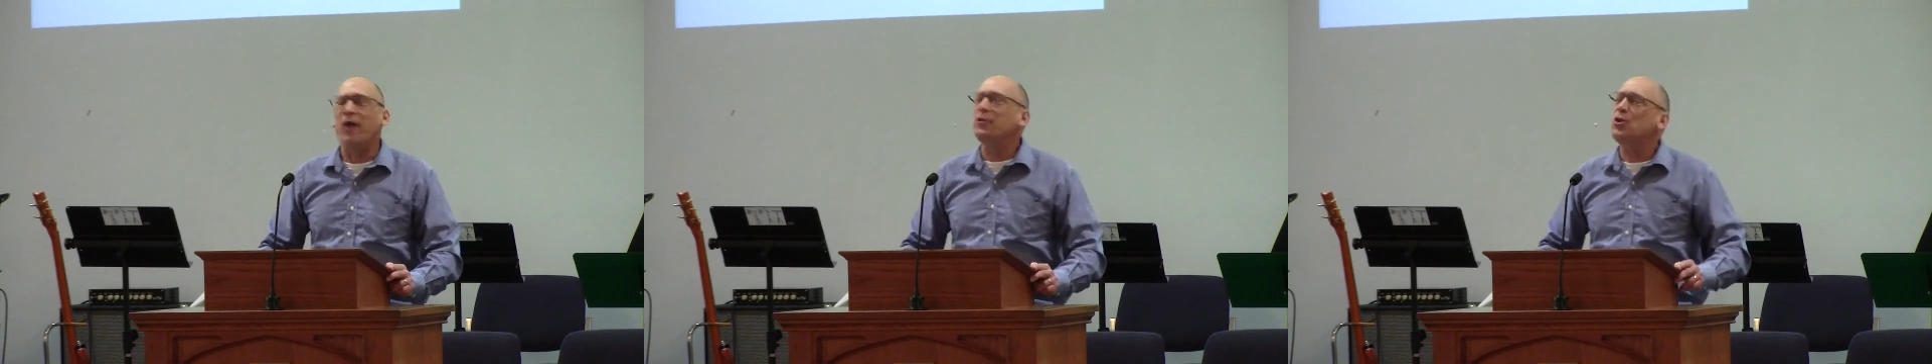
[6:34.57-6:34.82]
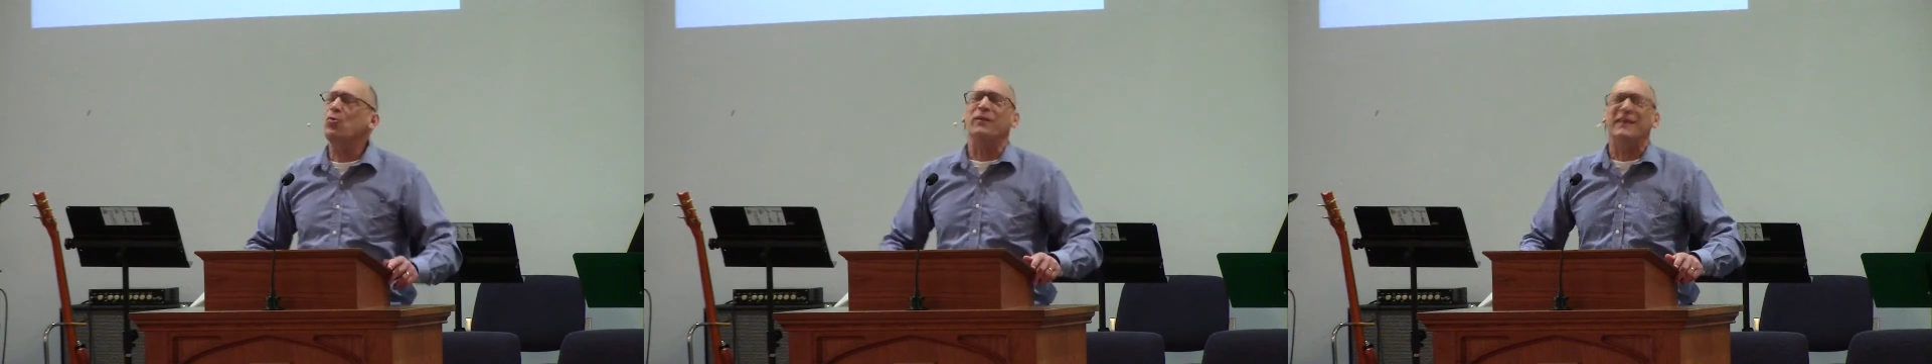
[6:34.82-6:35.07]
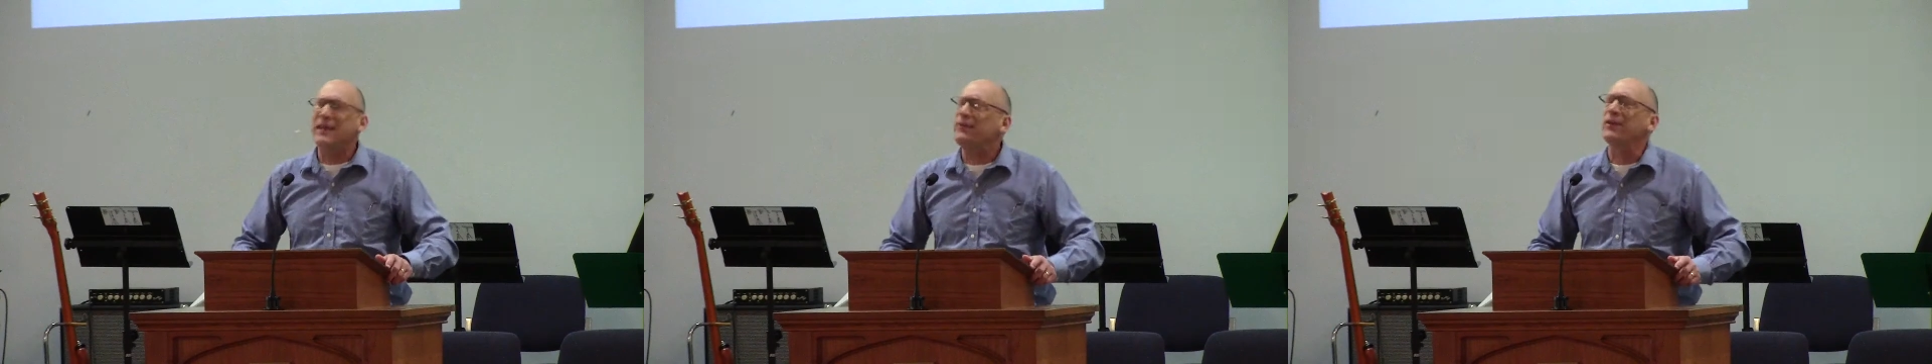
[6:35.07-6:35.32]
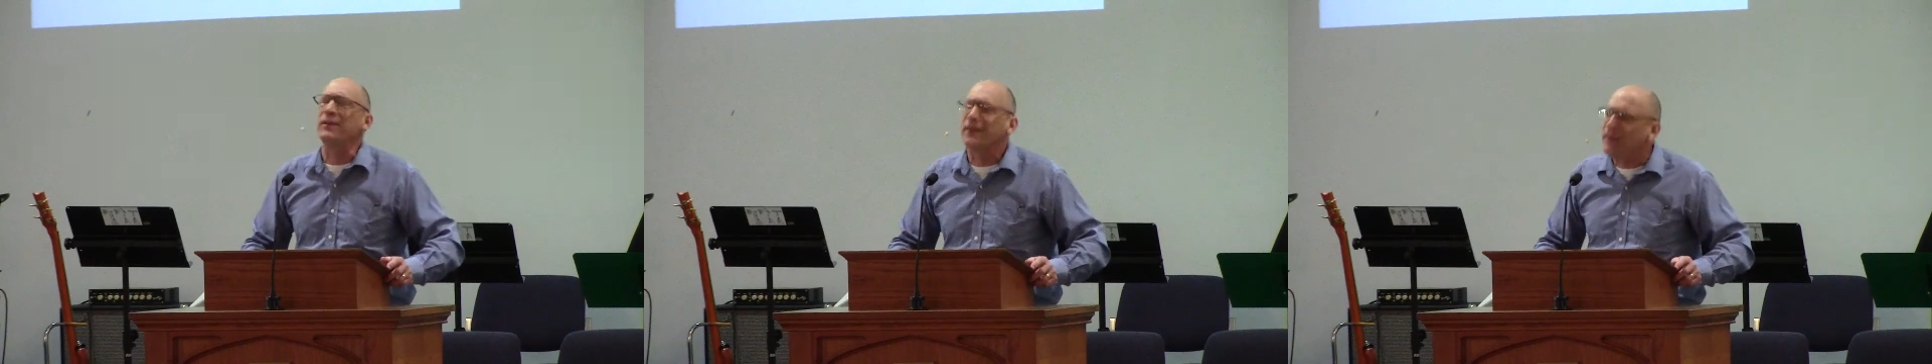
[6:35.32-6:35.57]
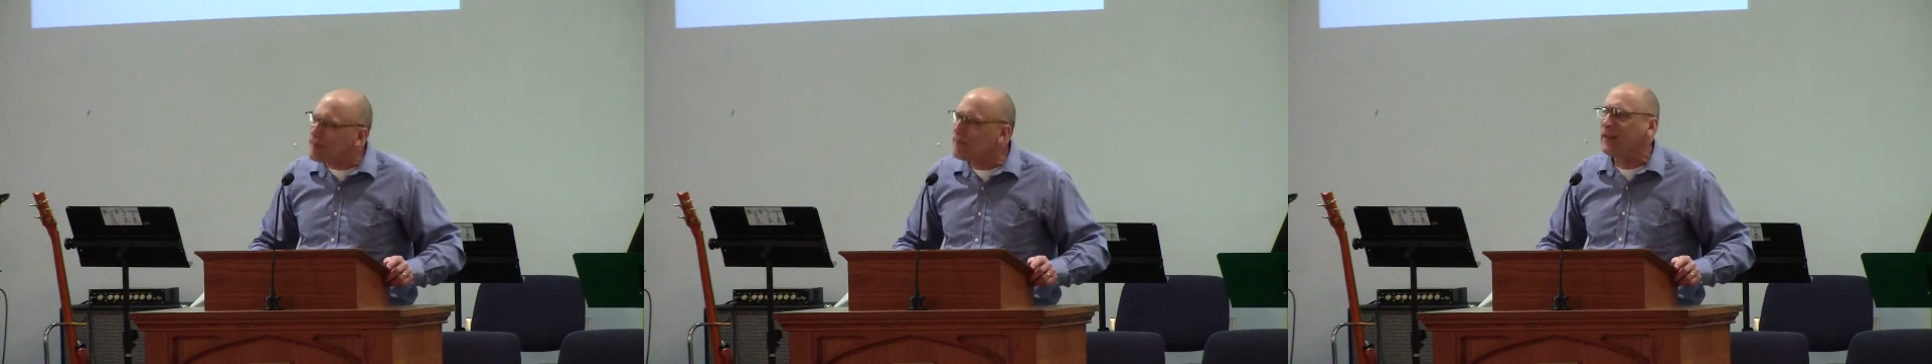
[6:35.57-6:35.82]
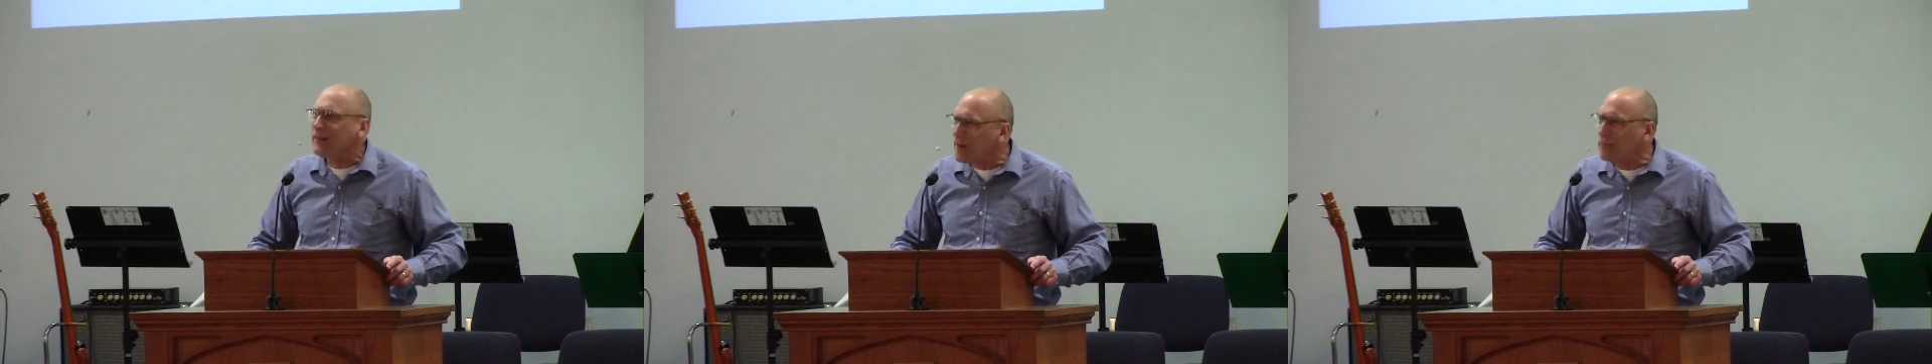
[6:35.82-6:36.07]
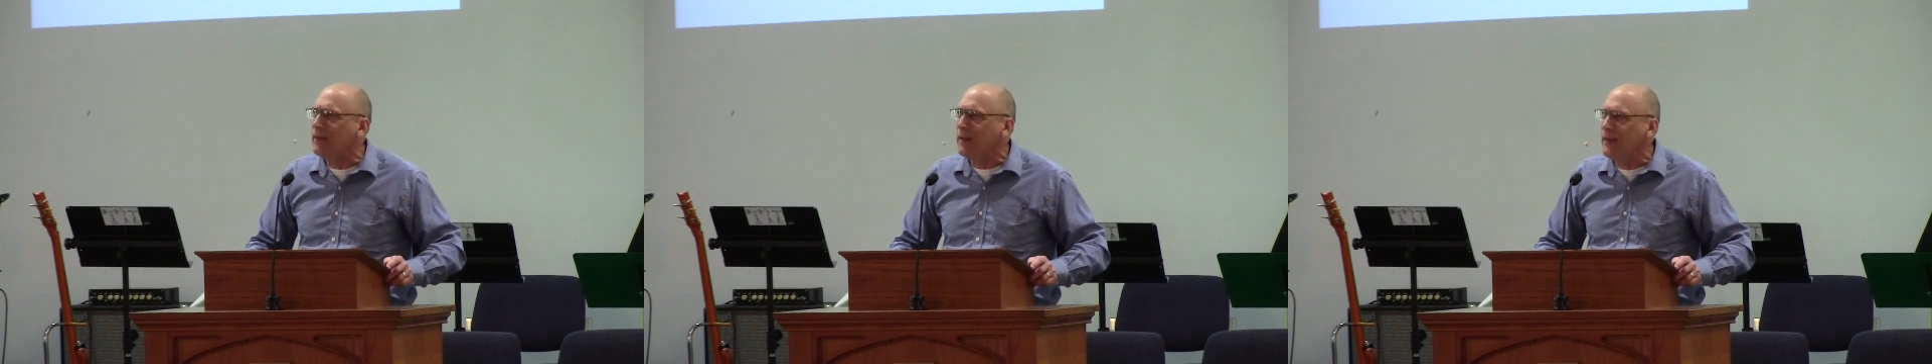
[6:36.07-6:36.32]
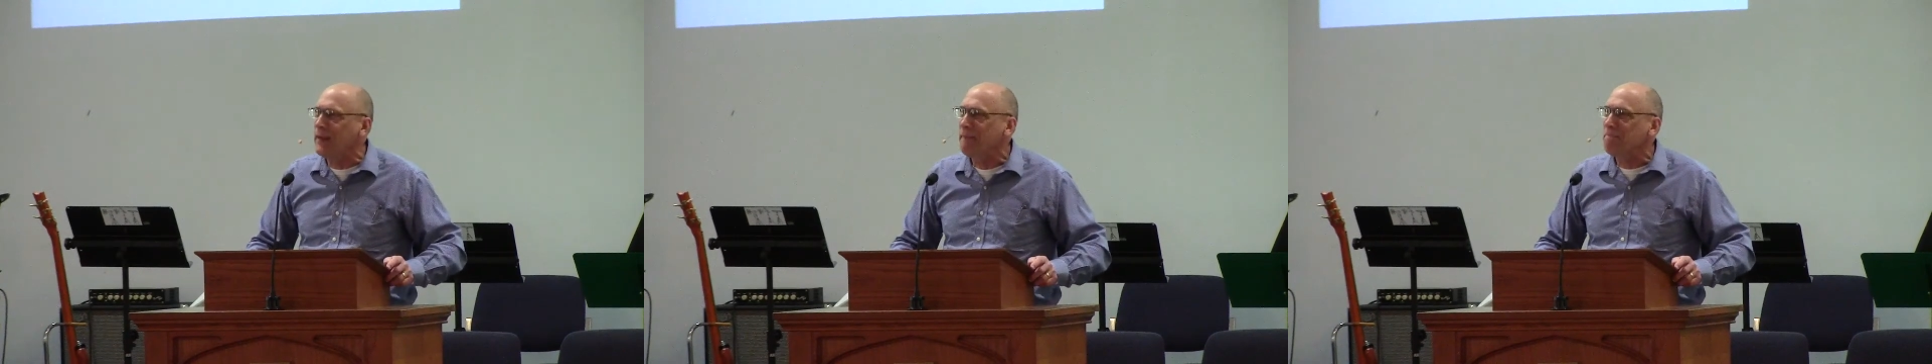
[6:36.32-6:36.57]
are you even listening to
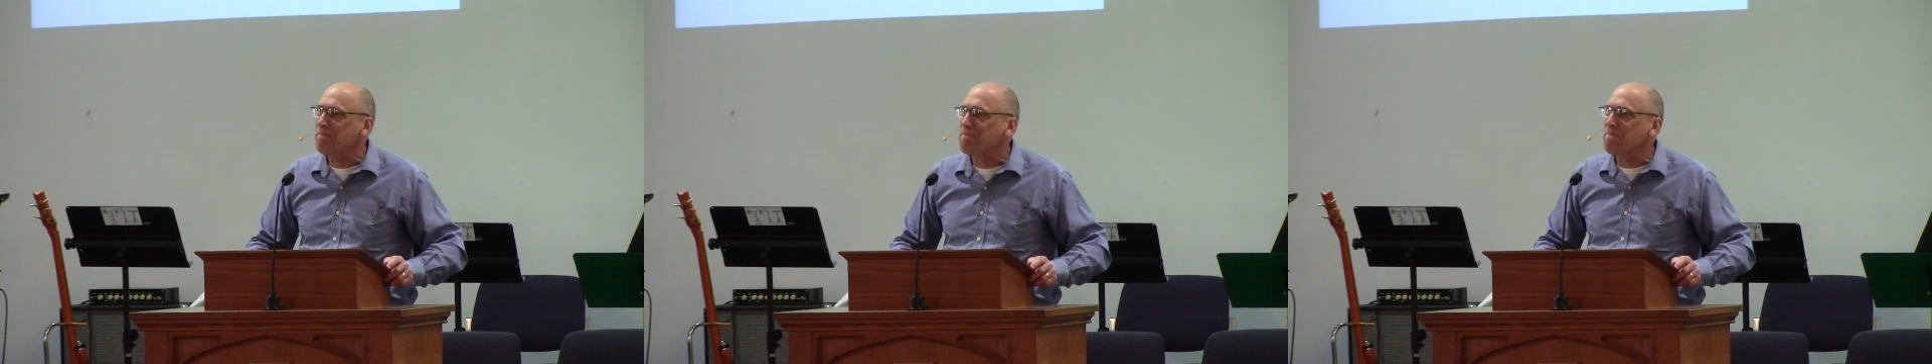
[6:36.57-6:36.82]
me?